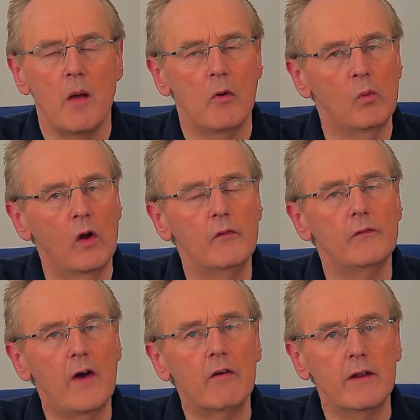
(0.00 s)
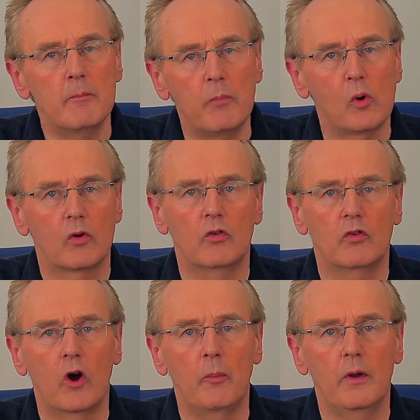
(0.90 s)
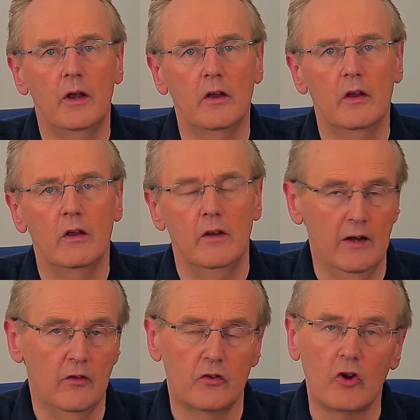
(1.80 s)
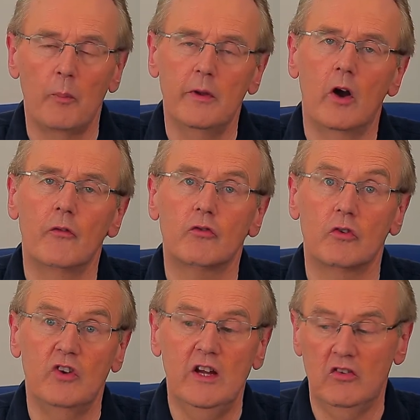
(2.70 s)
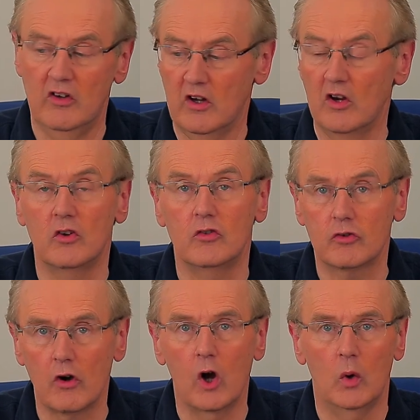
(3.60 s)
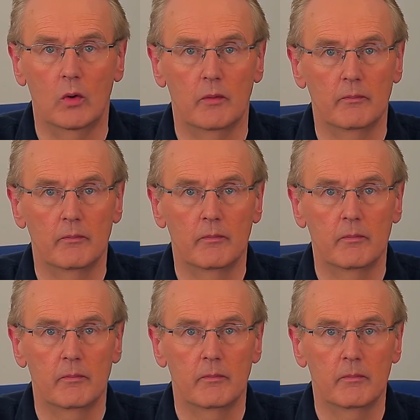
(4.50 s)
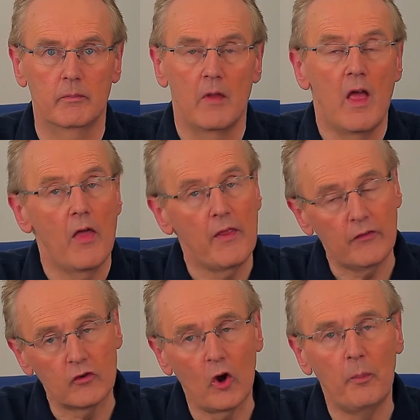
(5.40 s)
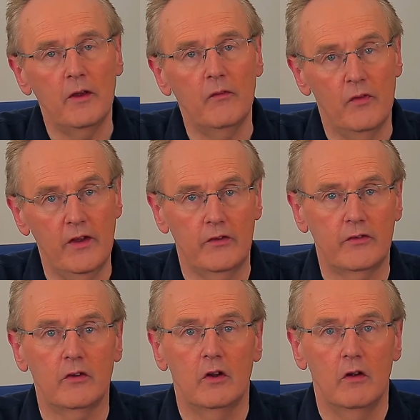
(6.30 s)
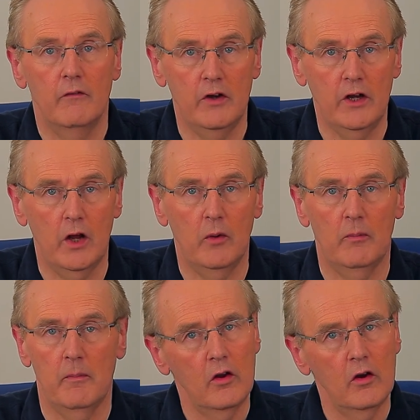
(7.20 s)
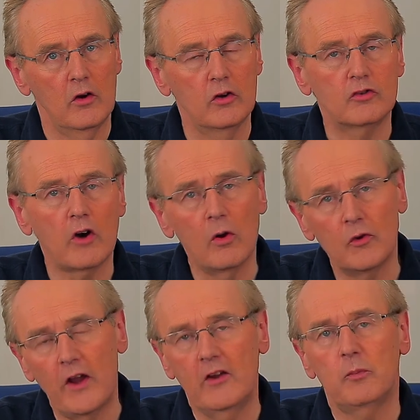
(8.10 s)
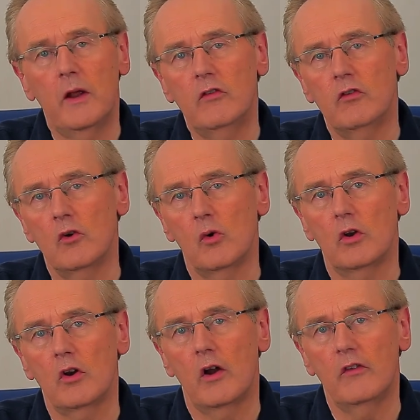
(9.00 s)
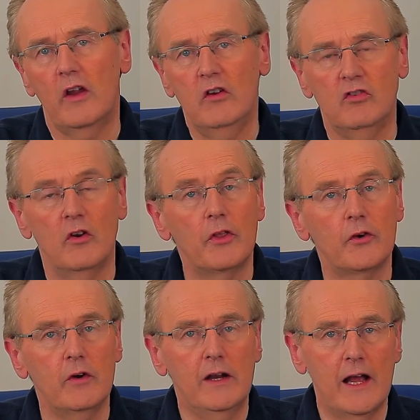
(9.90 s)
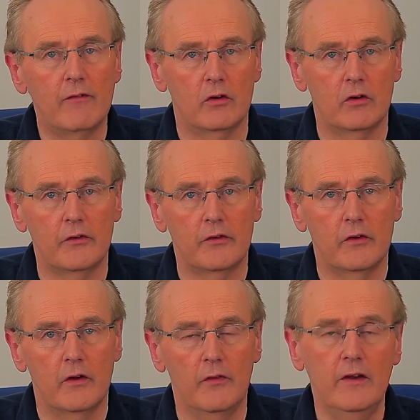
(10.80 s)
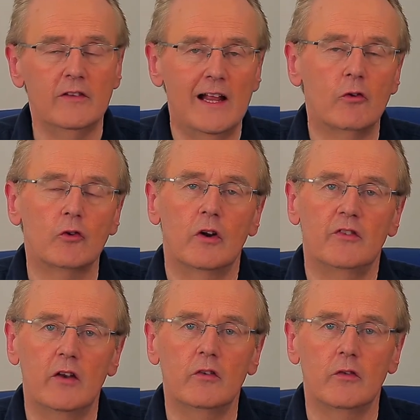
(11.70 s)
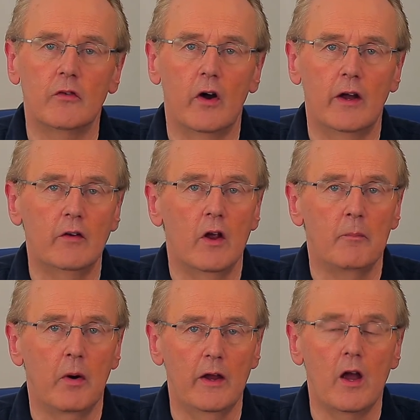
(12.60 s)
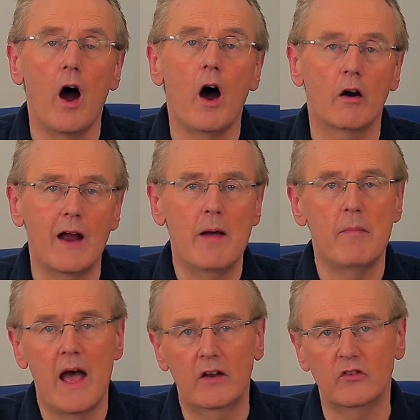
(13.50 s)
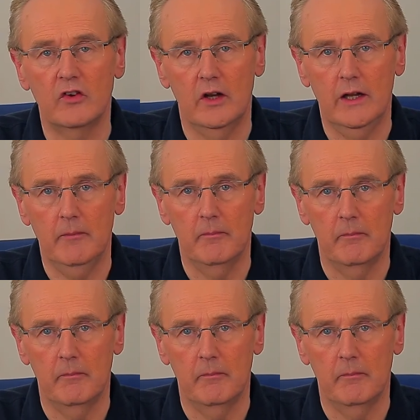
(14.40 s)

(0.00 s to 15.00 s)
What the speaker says: but one very important topic is the topic of strategic control. And that's the topic of this video. Control takes place in an organisation at 3 levels, and these levels are identified by R.M. Anthony.